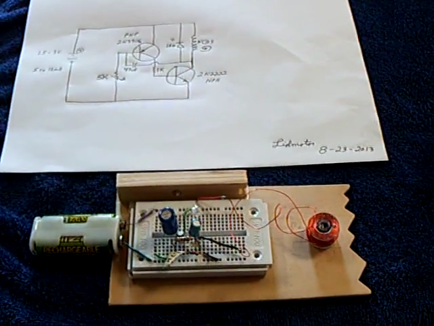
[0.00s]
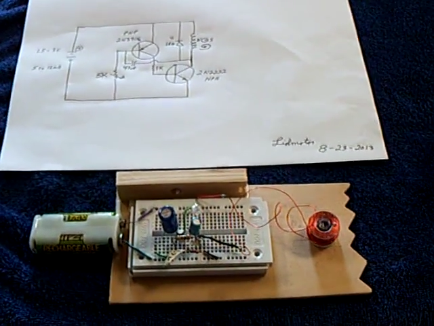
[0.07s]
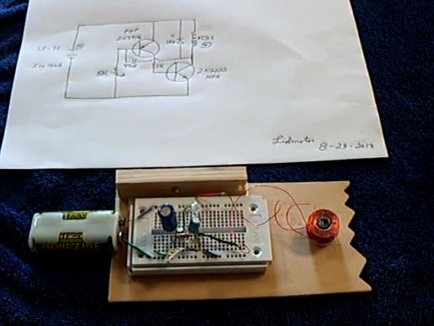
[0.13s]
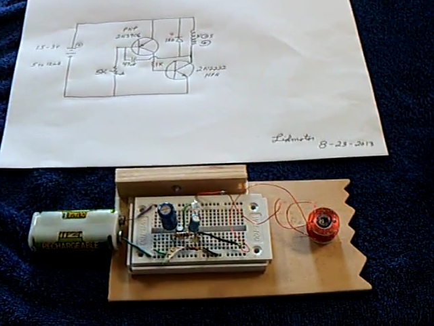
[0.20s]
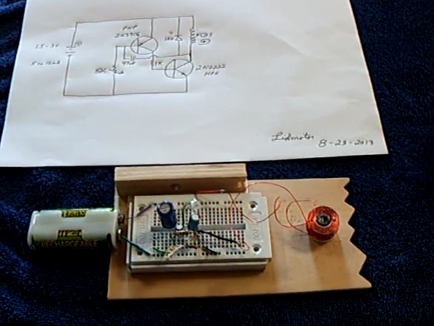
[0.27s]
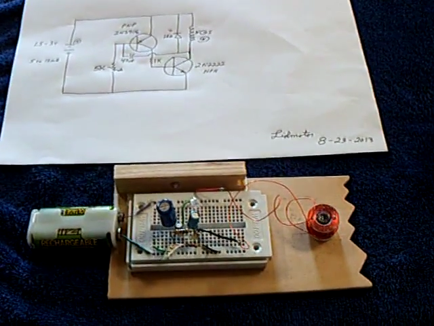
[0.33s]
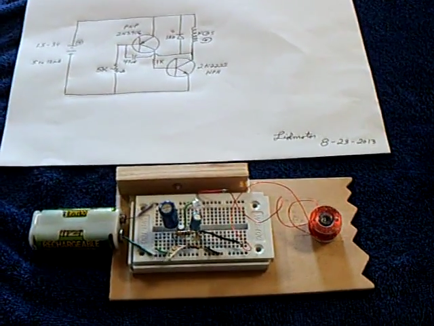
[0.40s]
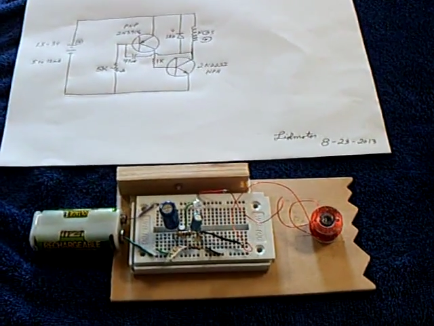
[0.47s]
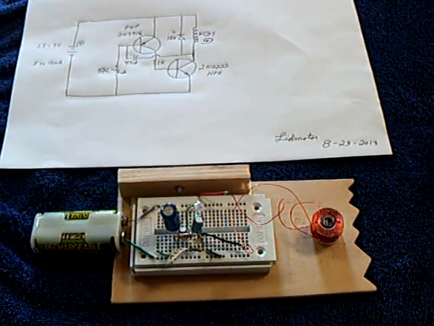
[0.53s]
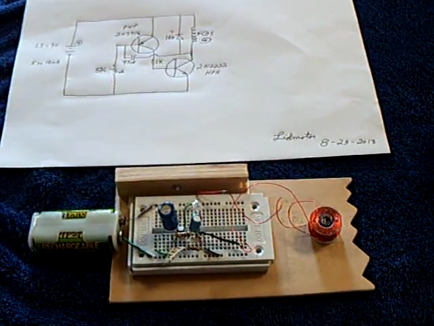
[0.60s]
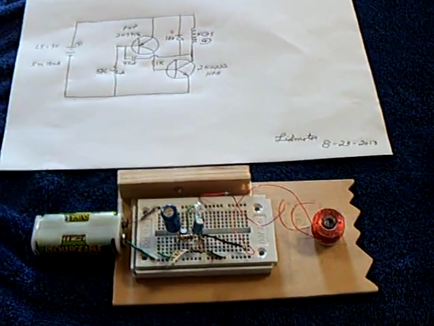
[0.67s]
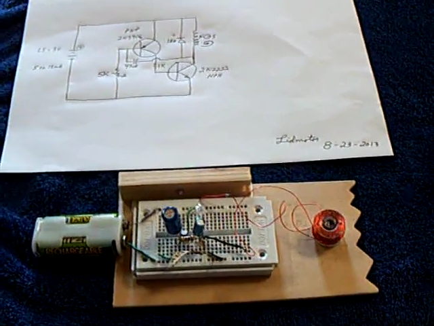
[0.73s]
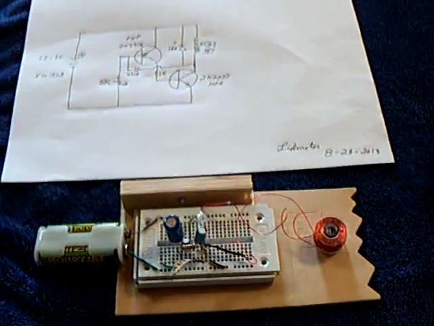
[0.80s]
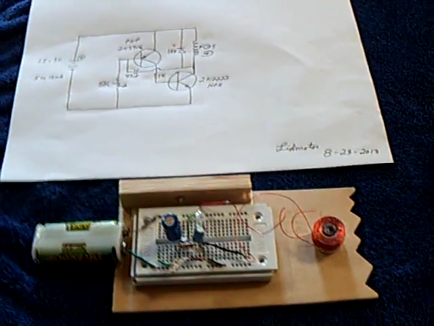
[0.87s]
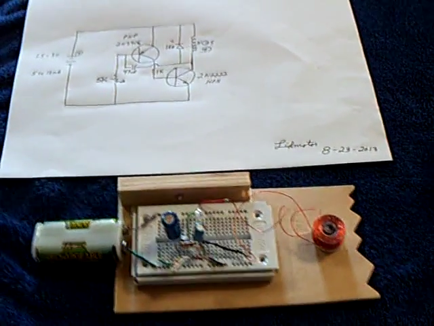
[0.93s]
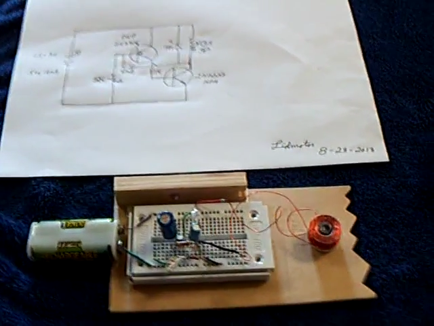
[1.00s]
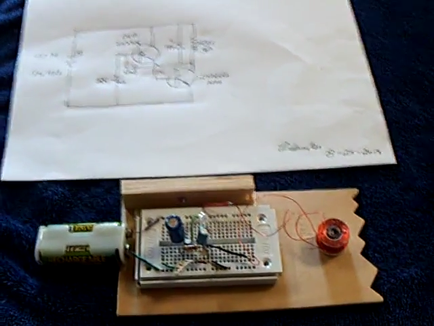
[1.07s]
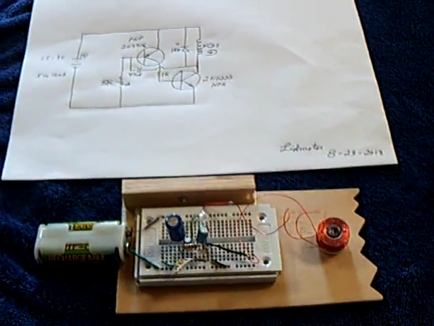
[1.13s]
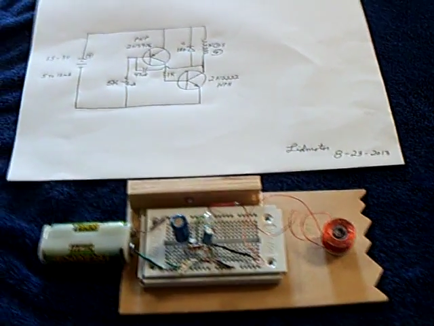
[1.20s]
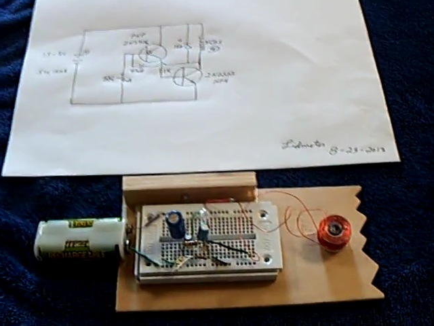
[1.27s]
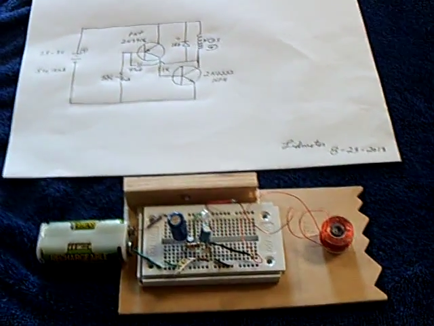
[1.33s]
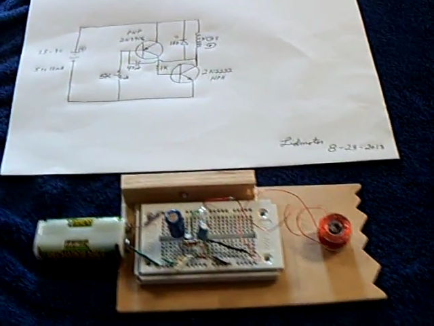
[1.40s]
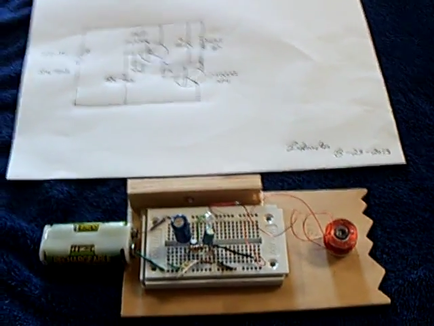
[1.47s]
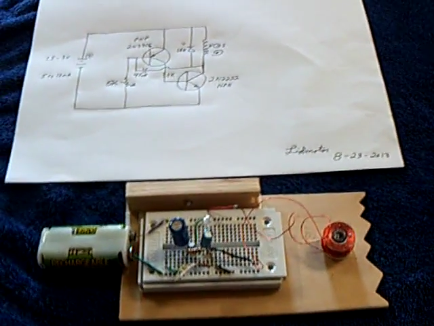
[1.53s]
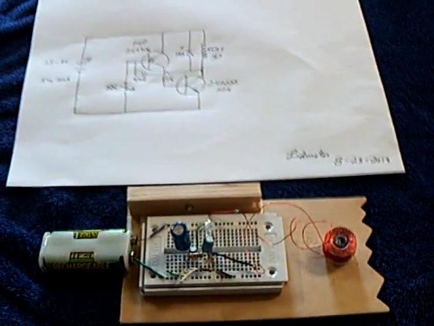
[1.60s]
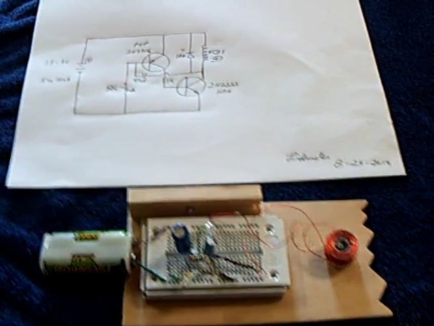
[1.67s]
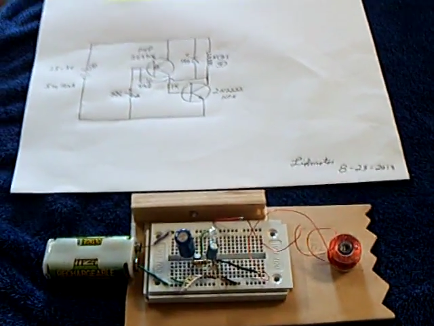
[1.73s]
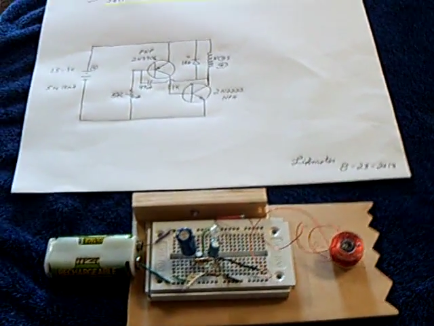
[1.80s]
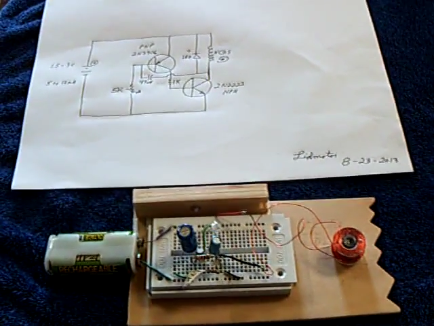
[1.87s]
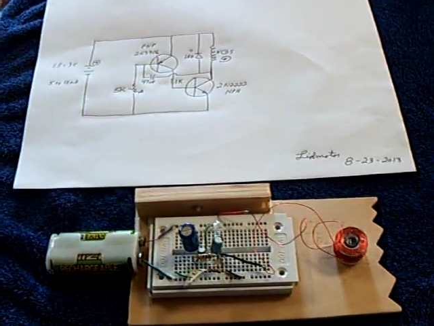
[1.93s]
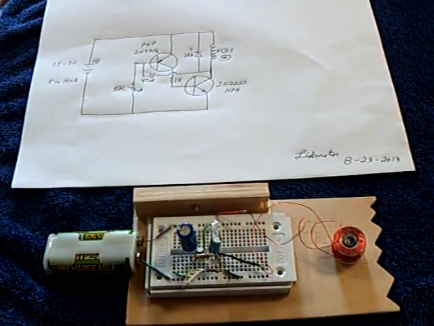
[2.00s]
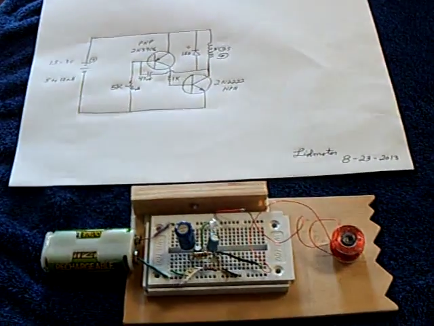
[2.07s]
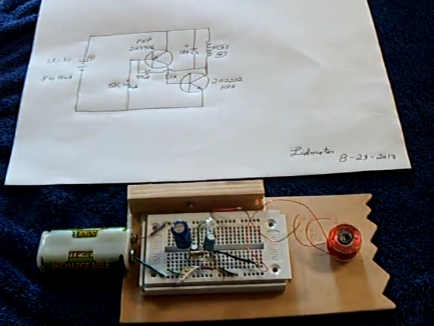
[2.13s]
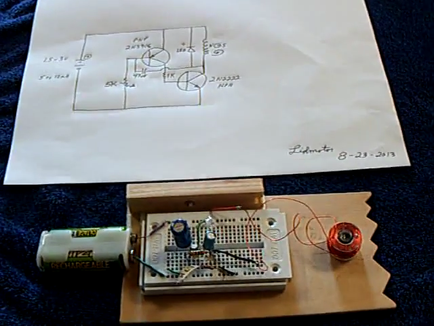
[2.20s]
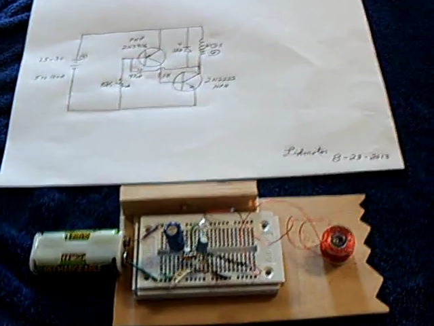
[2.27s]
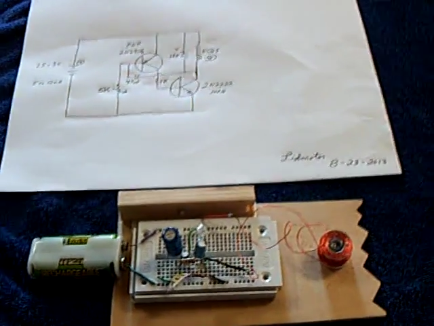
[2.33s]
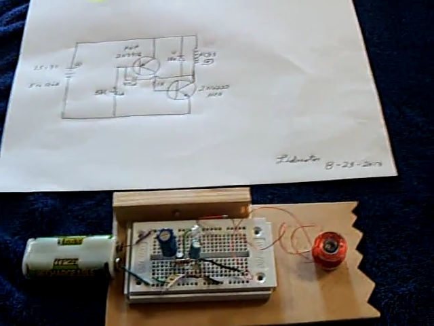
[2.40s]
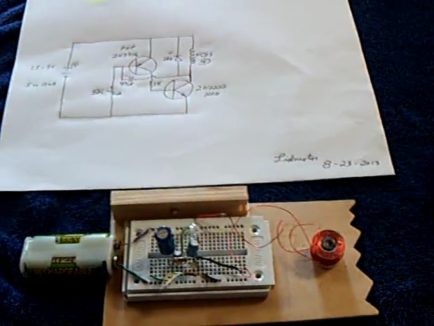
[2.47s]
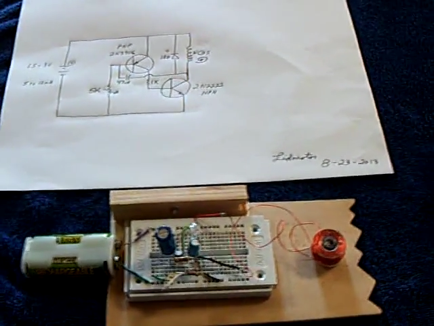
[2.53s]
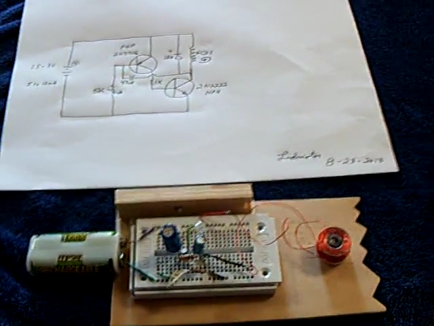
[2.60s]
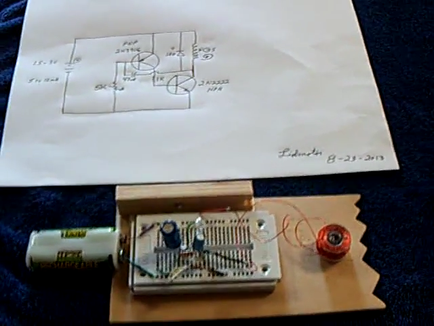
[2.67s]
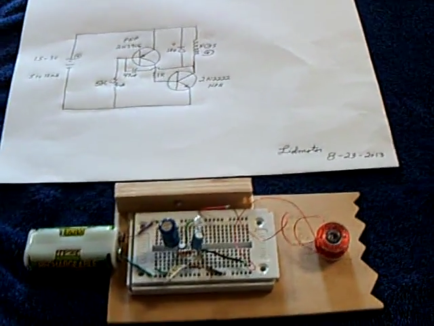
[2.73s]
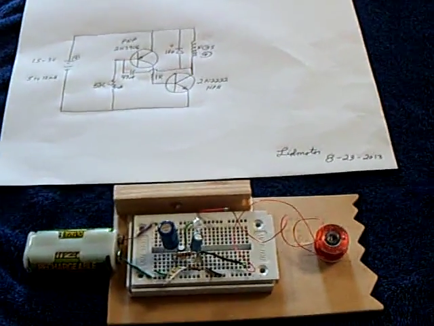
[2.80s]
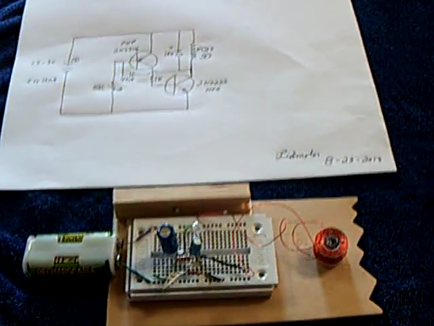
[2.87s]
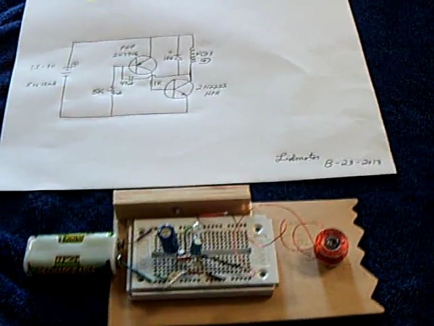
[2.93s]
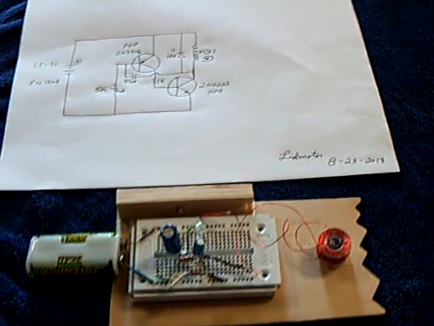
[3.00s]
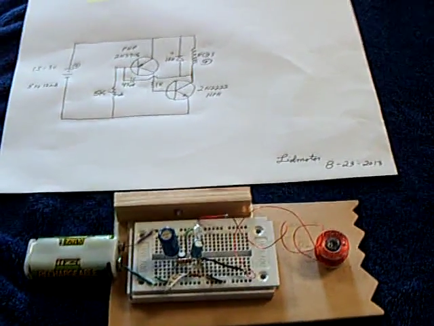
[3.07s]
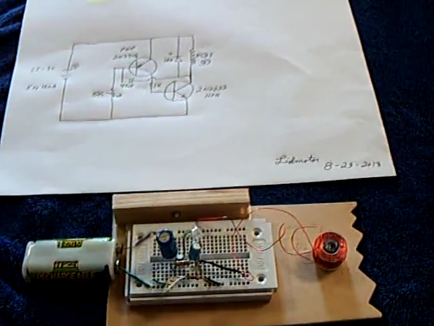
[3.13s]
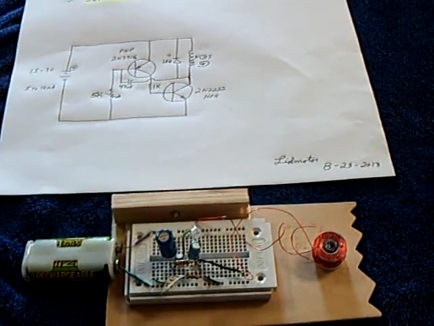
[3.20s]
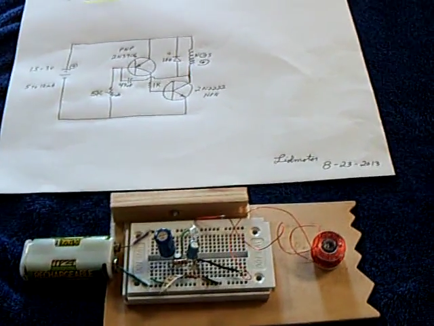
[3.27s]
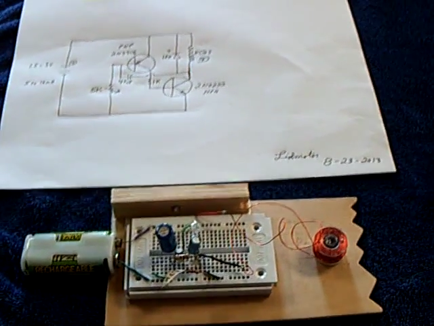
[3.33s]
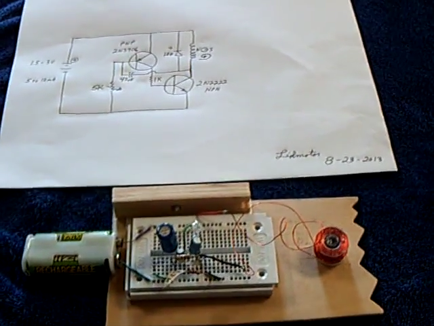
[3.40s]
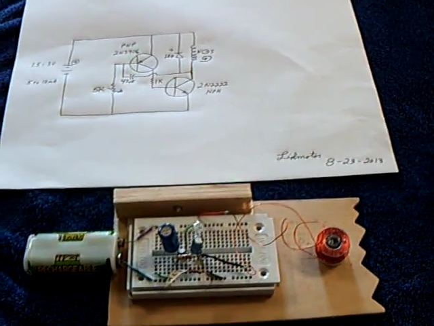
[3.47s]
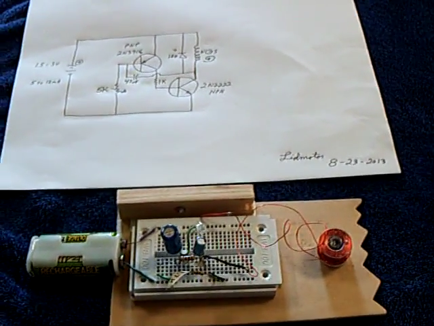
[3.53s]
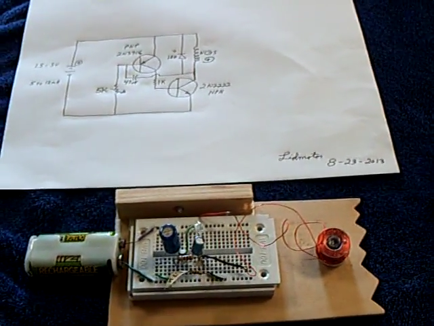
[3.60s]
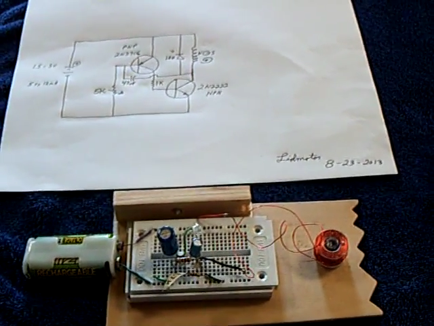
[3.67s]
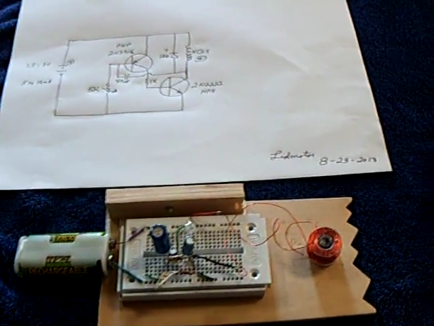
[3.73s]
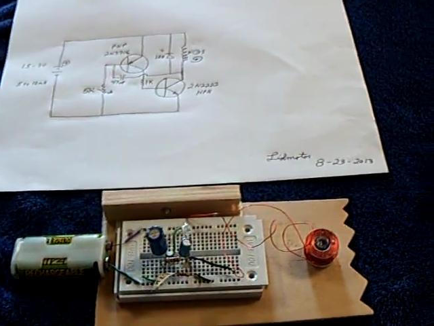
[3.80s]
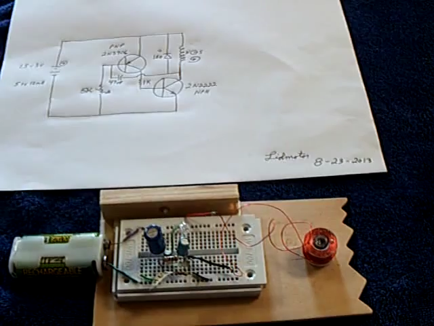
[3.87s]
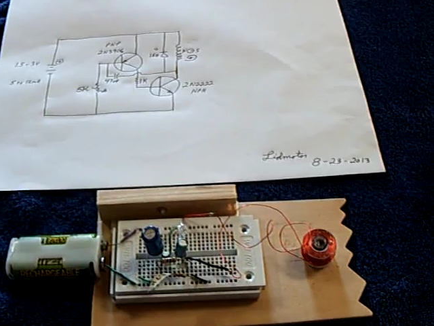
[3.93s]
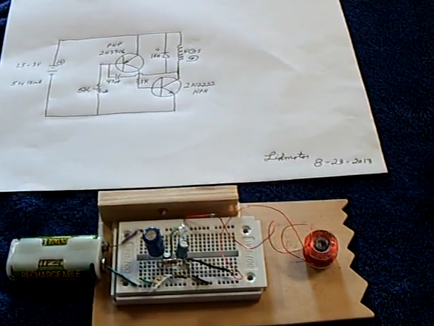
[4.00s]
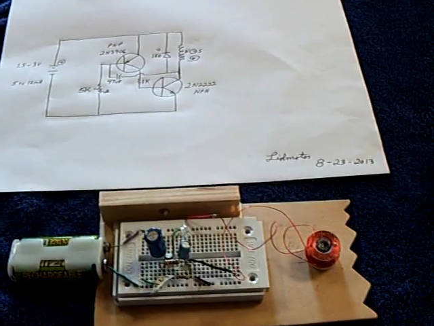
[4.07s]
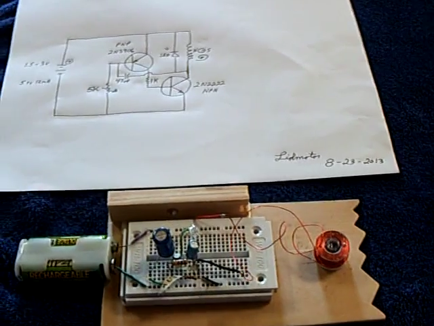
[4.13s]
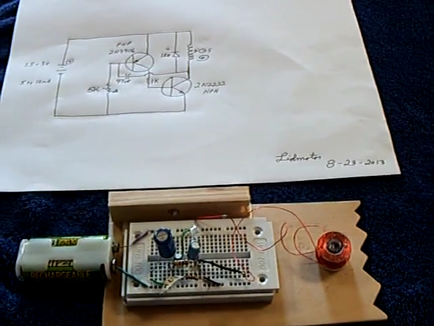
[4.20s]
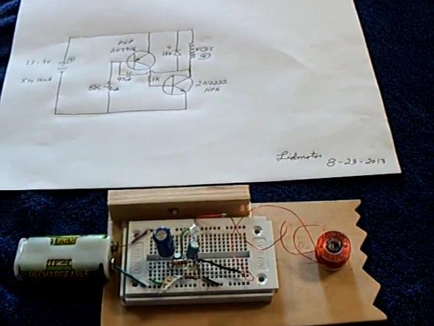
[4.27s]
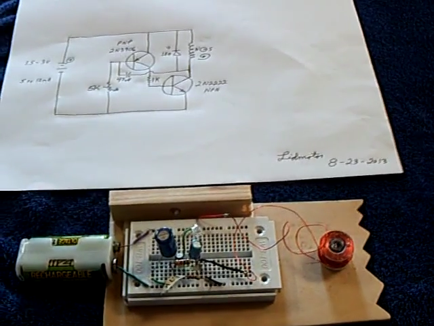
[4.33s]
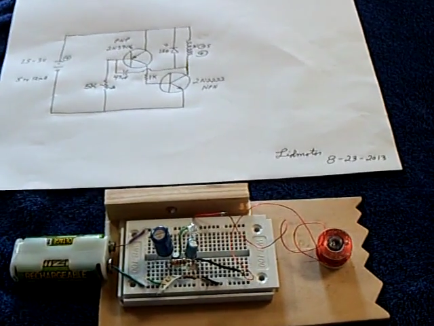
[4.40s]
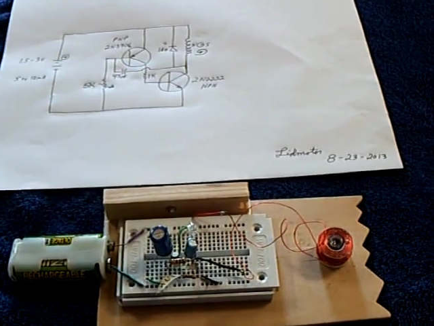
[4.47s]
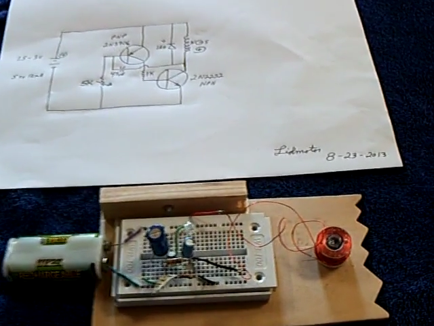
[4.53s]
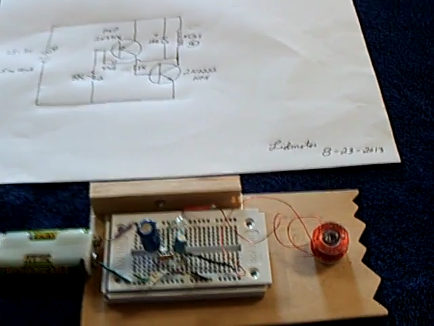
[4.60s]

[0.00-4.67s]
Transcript: No face is visible, so there are no lips to read.